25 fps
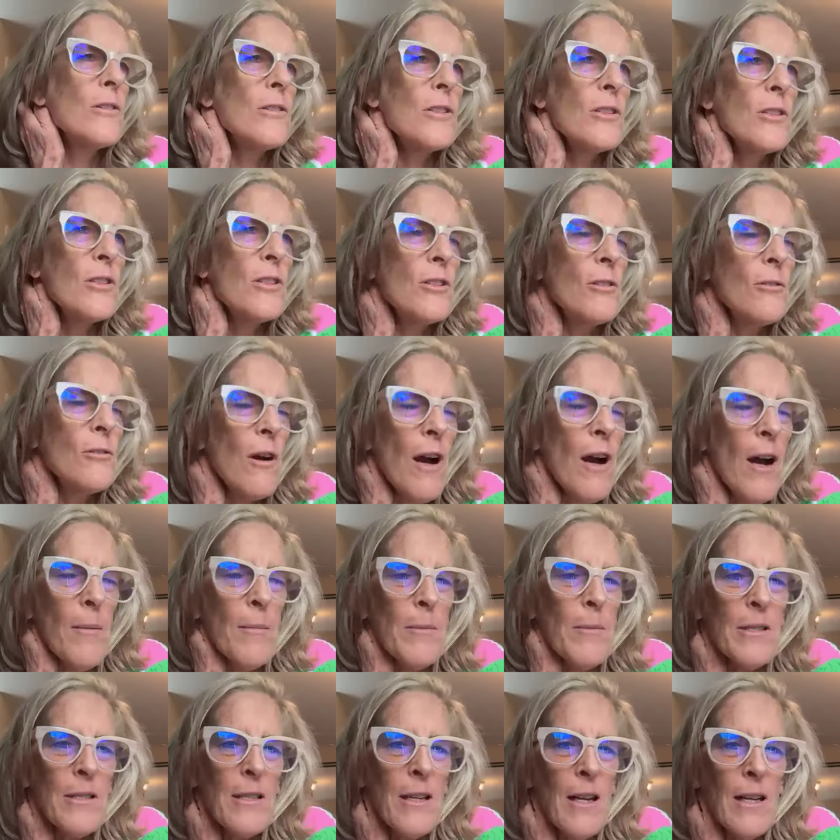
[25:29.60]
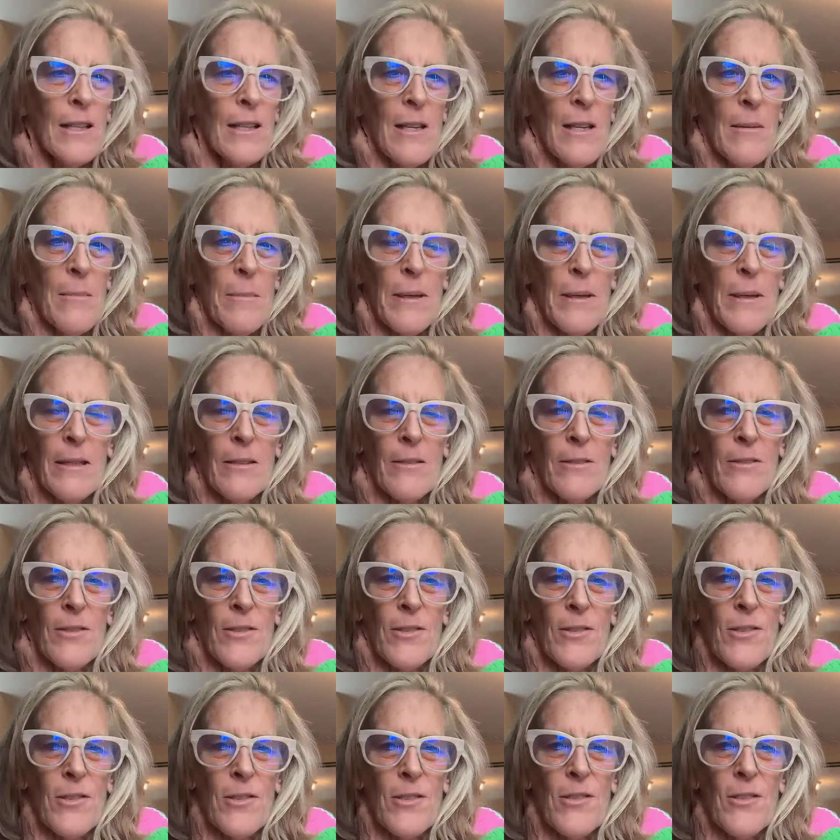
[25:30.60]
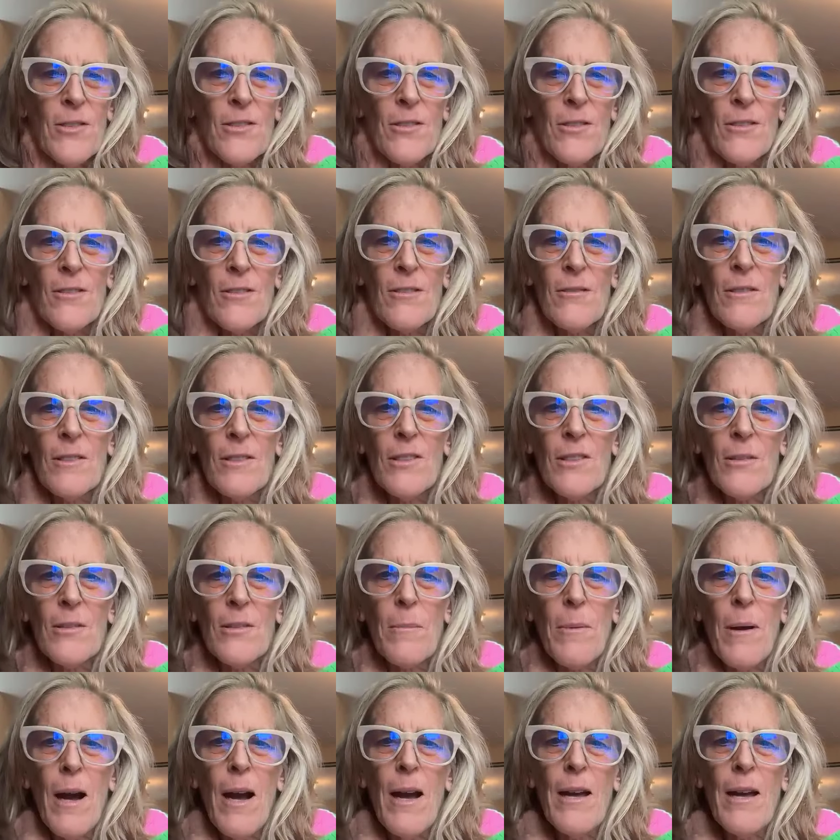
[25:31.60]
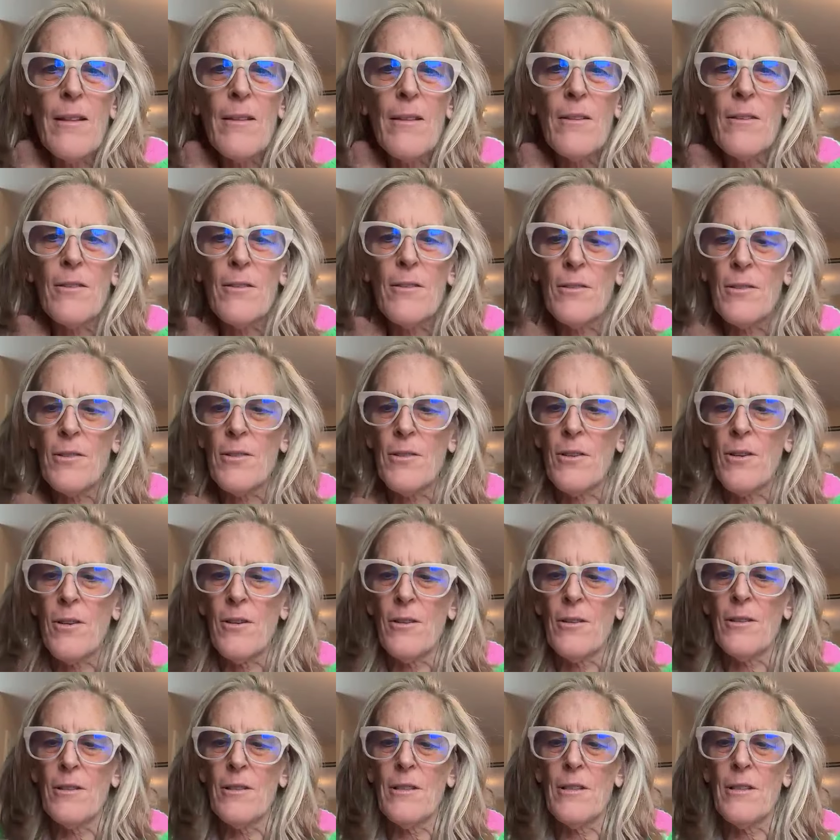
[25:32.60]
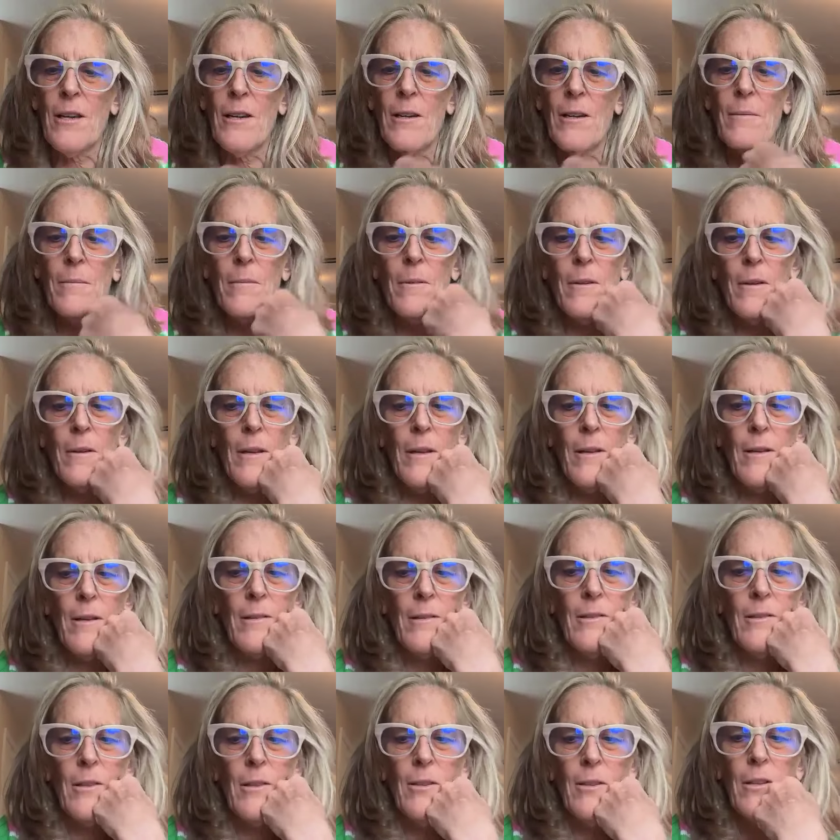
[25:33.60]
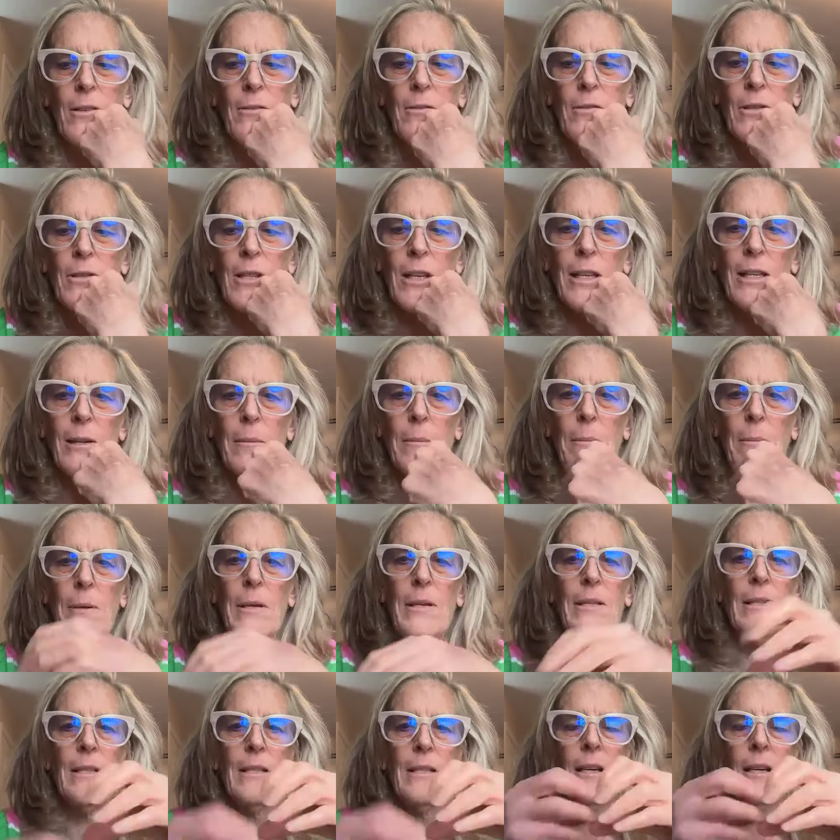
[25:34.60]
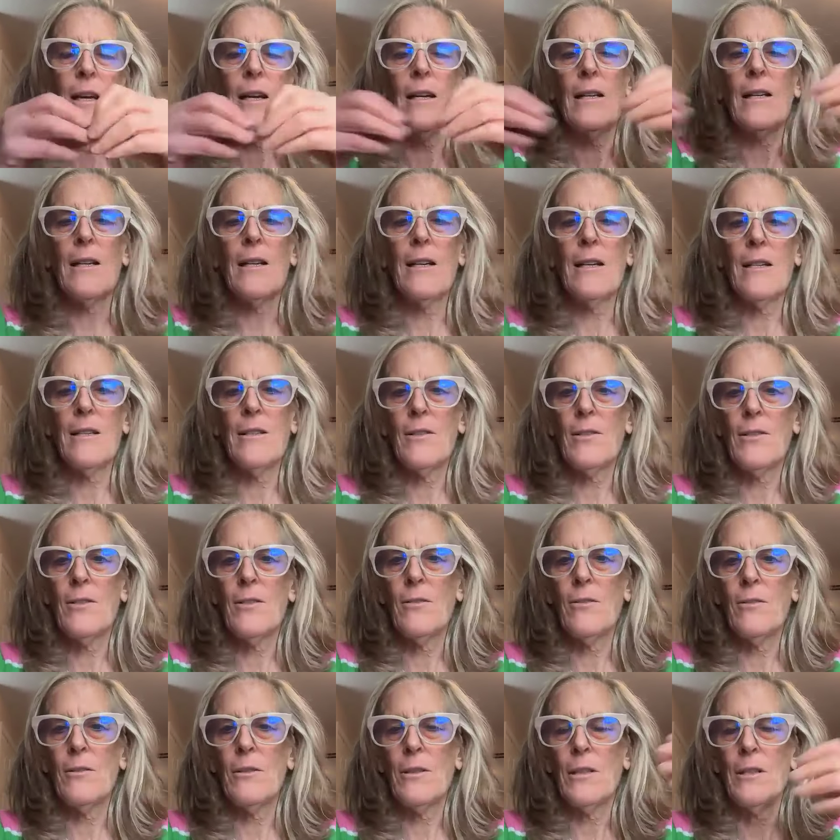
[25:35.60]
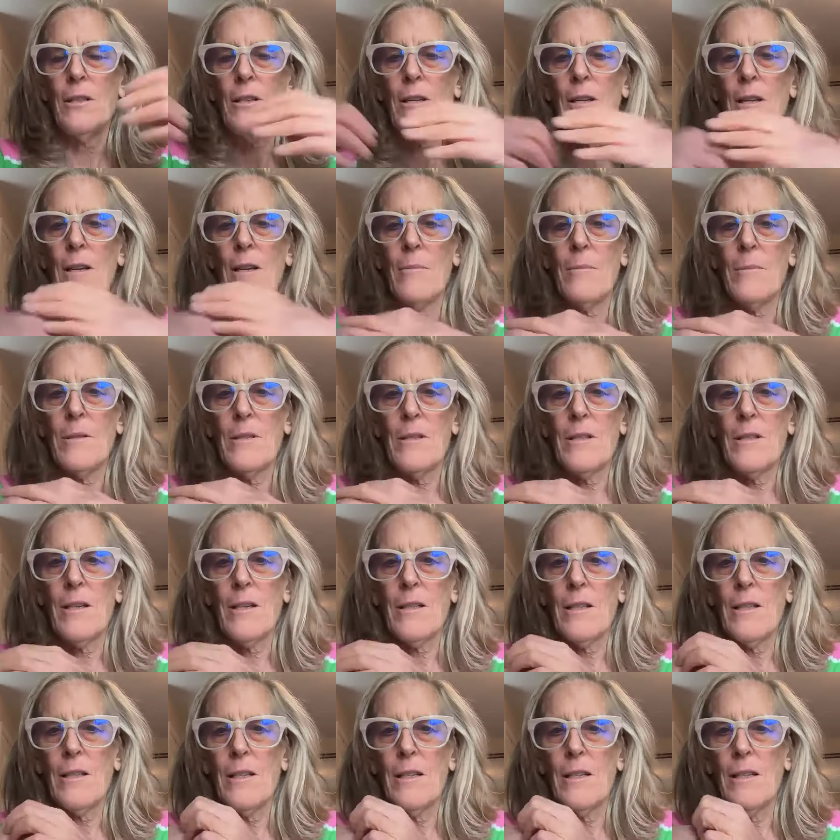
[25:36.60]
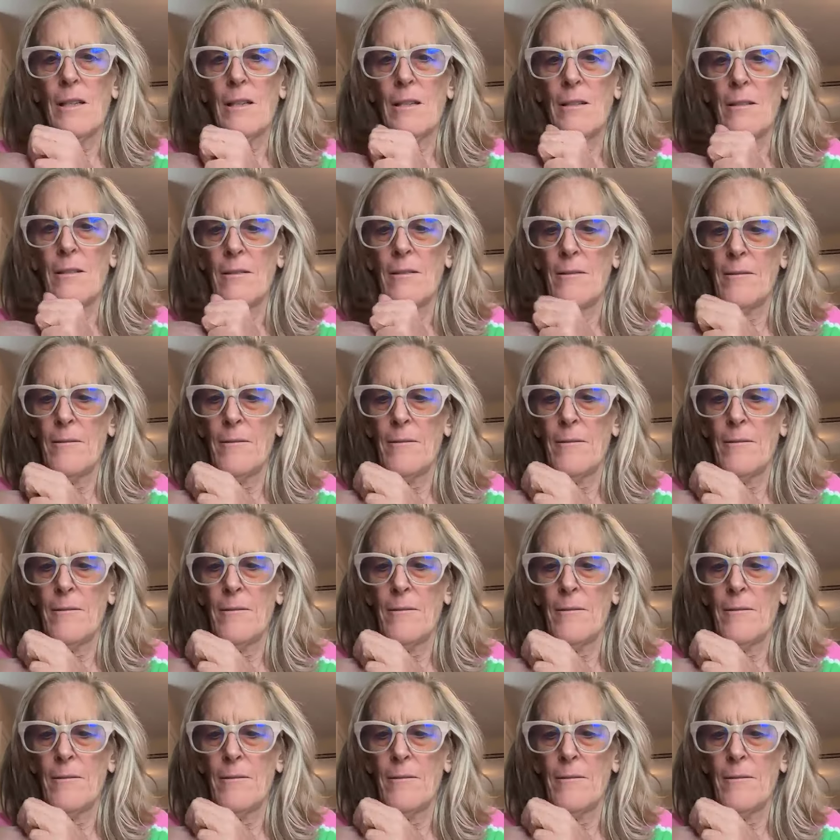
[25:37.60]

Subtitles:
used to do amasaki pickles. We used to buy those all the time. So there was like a piece of daikon soaked in amasaki